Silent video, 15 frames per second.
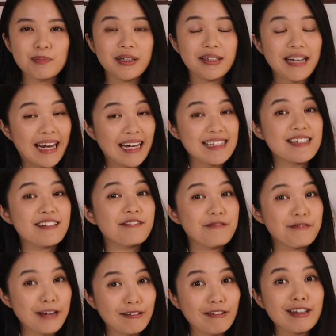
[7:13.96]
but hands are
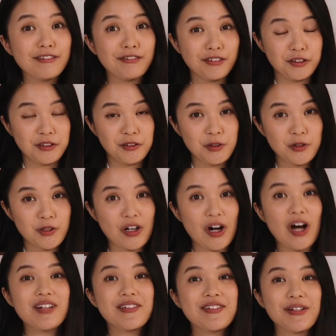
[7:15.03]
very difficult to
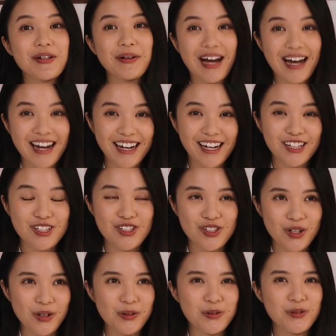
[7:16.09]
draw. So I
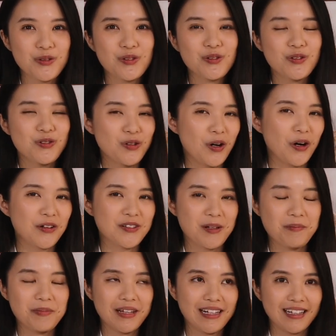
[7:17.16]
chose to draw
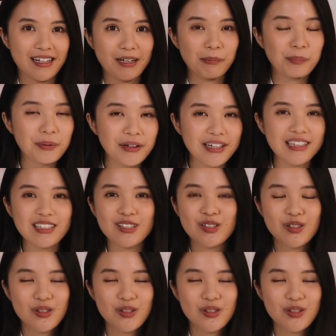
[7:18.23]
something like a print